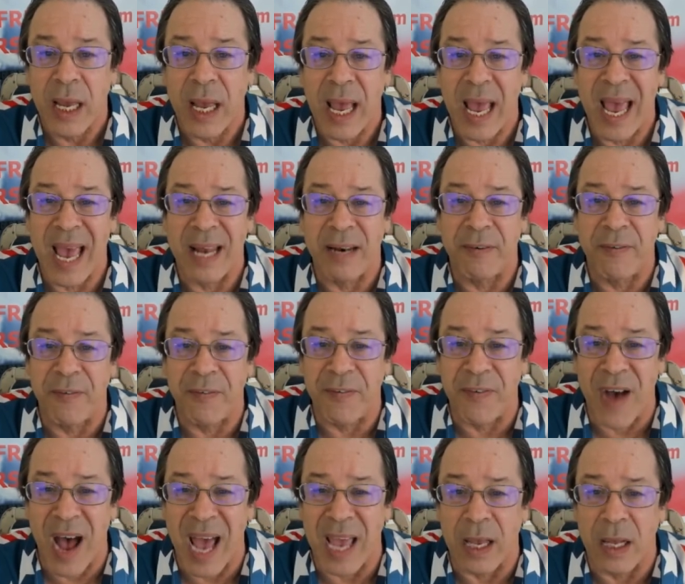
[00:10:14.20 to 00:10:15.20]
and
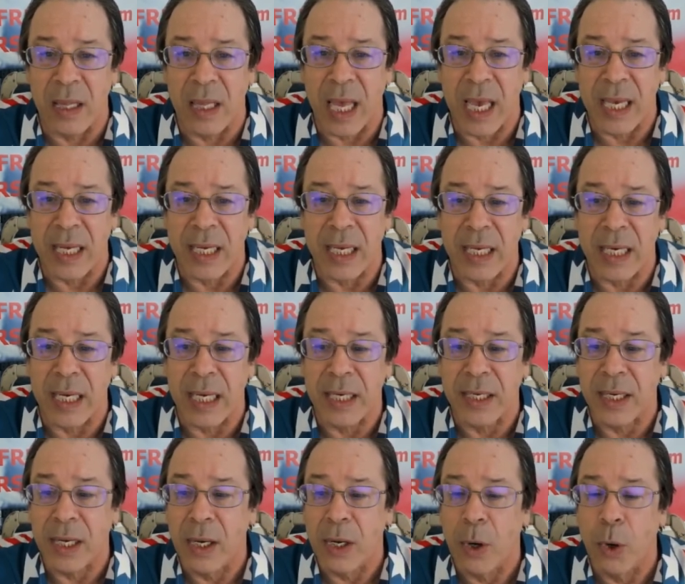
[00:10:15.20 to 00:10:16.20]
violating
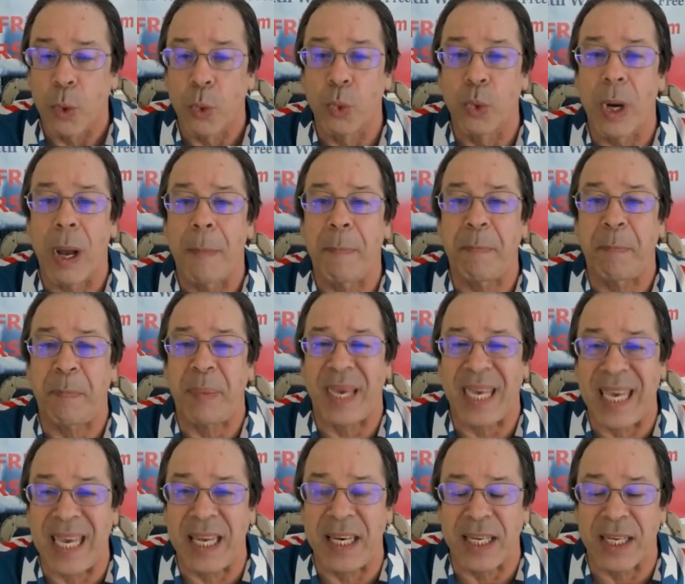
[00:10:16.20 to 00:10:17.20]
it
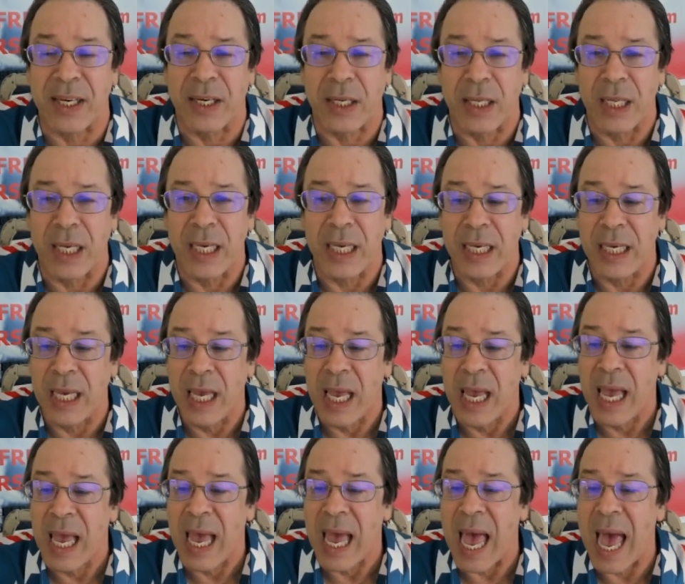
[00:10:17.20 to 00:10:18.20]
repeatedly
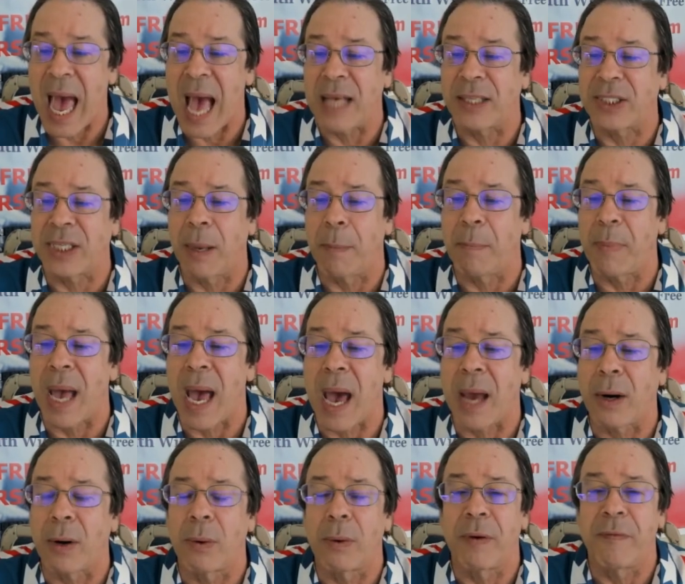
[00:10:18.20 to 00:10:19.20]
as a
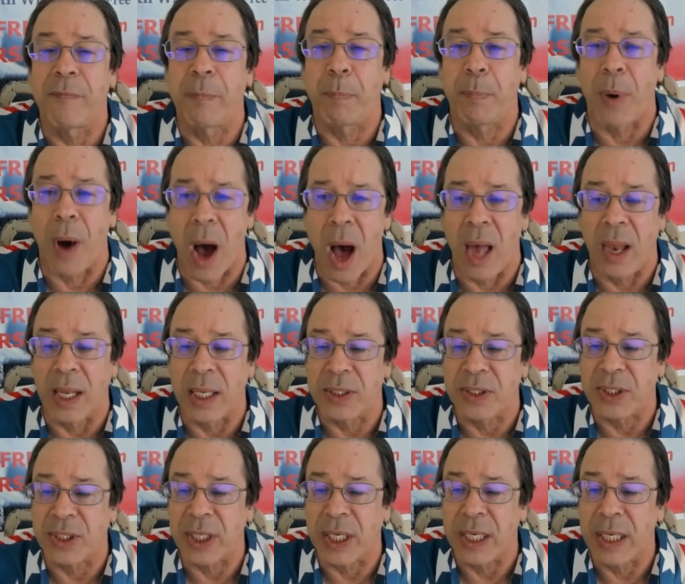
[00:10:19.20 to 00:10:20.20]
matter of
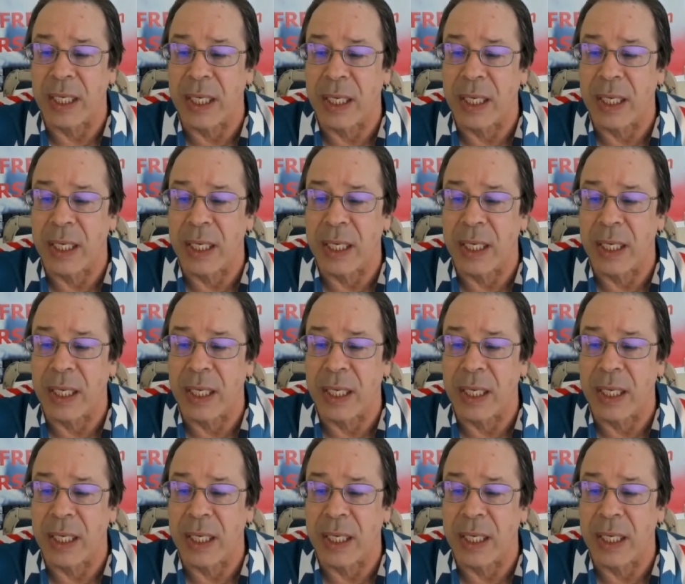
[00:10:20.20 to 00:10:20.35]
policy.